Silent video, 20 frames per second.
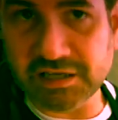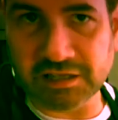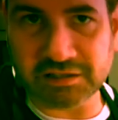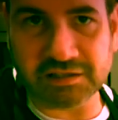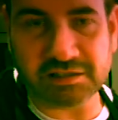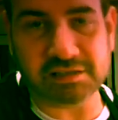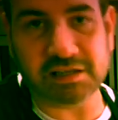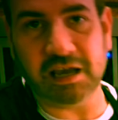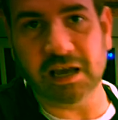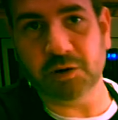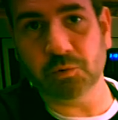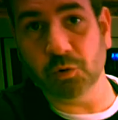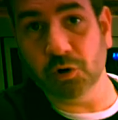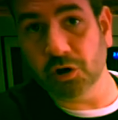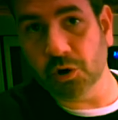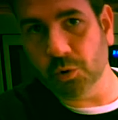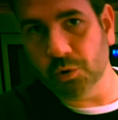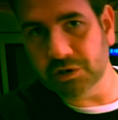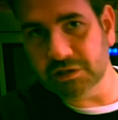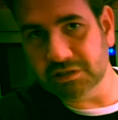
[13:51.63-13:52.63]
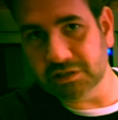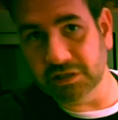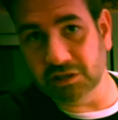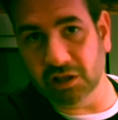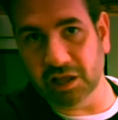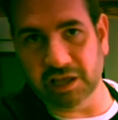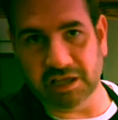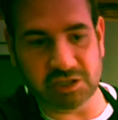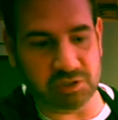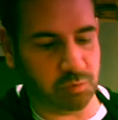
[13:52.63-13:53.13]
not the side we're going to
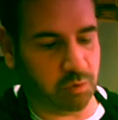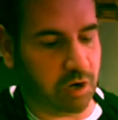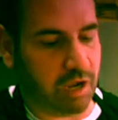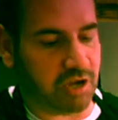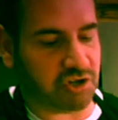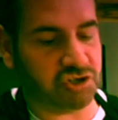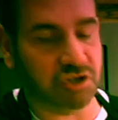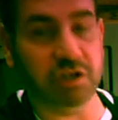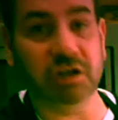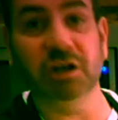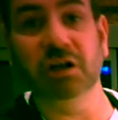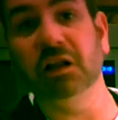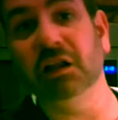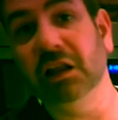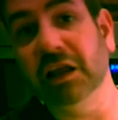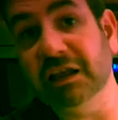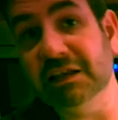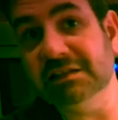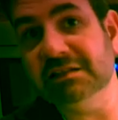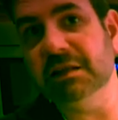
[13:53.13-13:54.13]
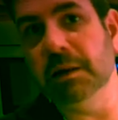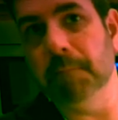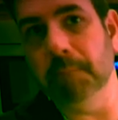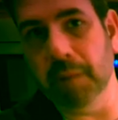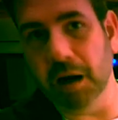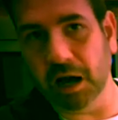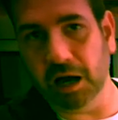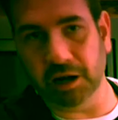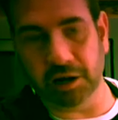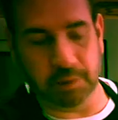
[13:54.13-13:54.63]
glaze. We're actually gonna glaze the
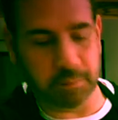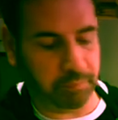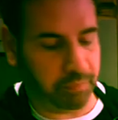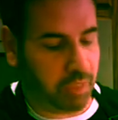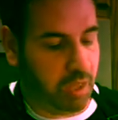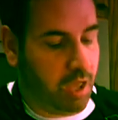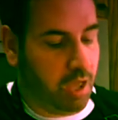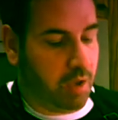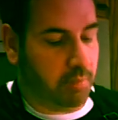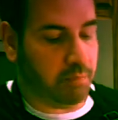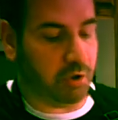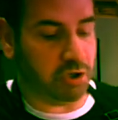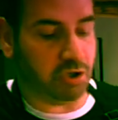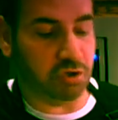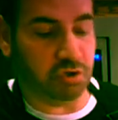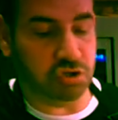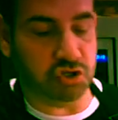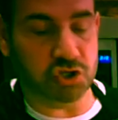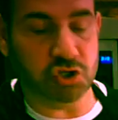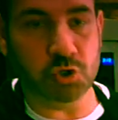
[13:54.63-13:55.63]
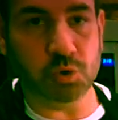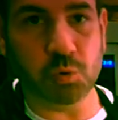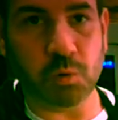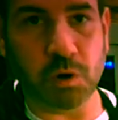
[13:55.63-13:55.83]
bottom. But you do